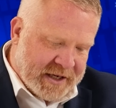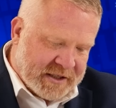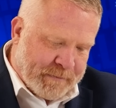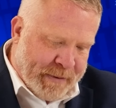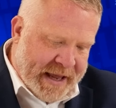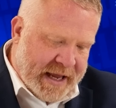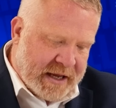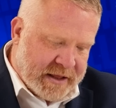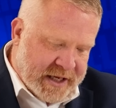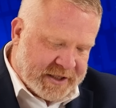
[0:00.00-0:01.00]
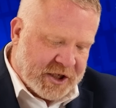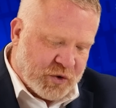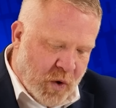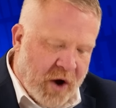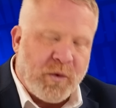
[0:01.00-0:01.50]
is big. This
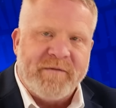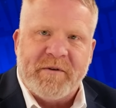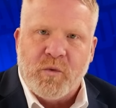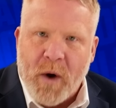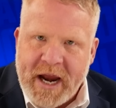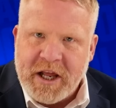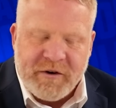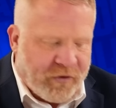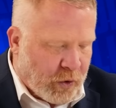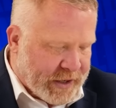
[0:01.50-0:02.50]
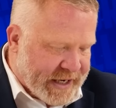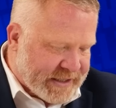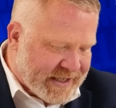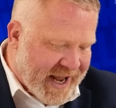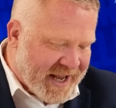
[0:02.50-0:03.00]
is what we've been waiting for, he
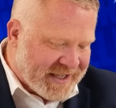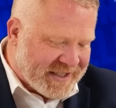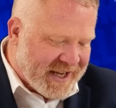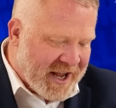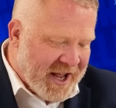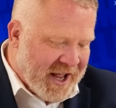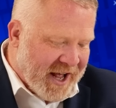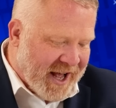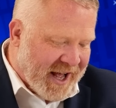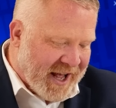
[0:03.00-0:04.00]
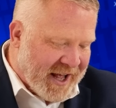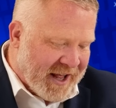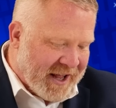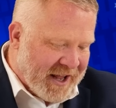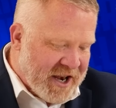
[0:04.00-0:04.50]
says.
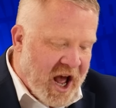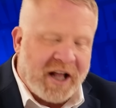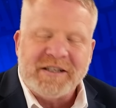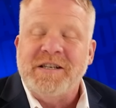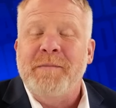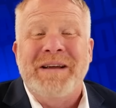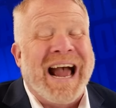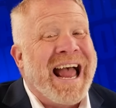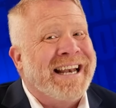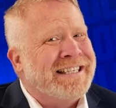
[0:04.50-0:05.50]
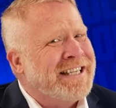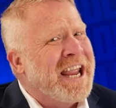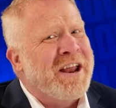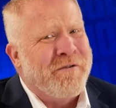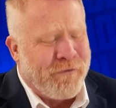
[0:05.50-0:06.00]
Not some kind of
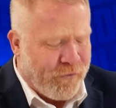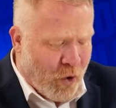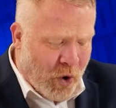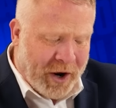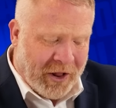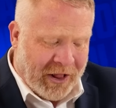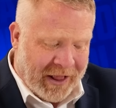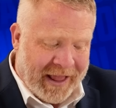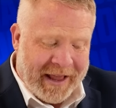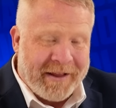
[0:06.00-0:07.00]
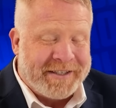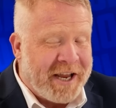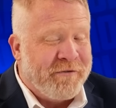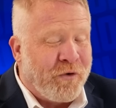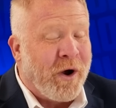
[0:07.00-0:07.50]
tinfoil
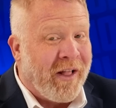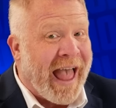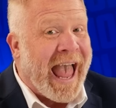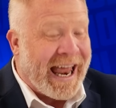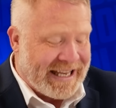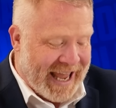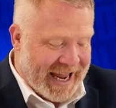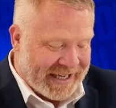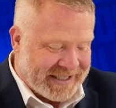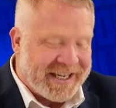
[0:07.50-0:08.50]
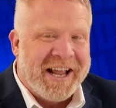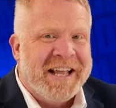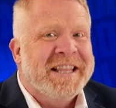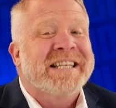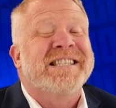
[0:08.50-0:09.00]
hat case.
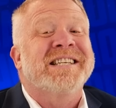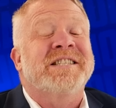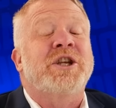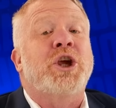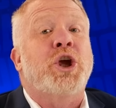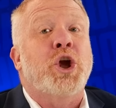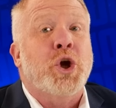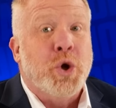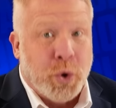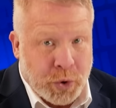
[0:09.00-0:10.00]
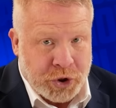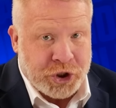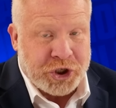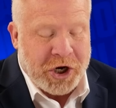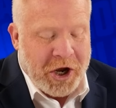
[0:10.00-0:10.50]
This is
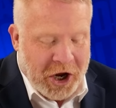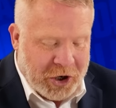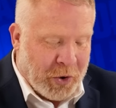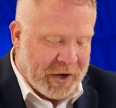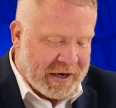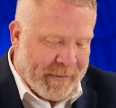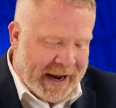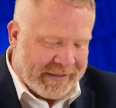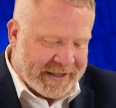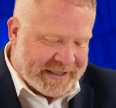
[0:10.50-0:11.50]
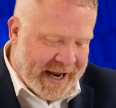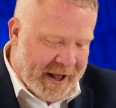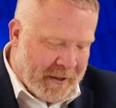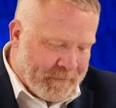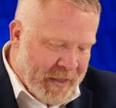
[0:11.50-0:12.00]
huge, according to Mike
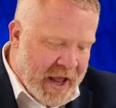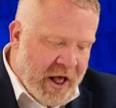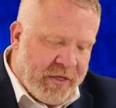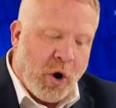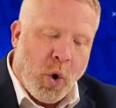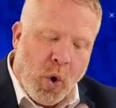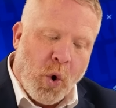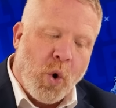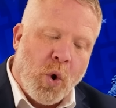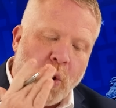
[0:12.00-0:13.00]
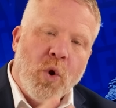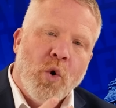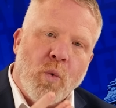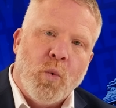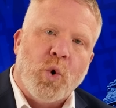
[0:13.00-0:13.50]
Lindell. The whole
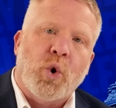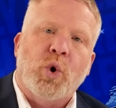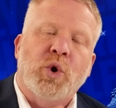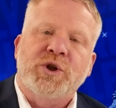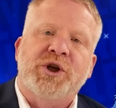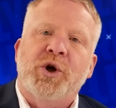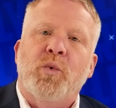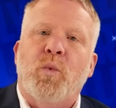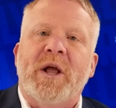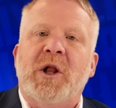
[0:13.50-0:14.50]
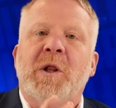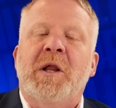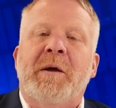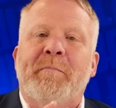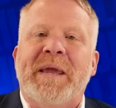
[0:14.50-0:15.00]
world
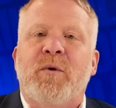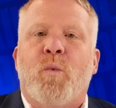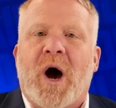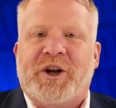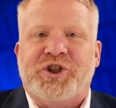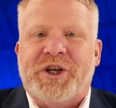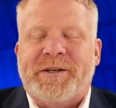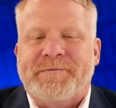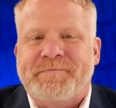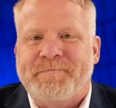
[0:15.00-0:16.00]
will be watching.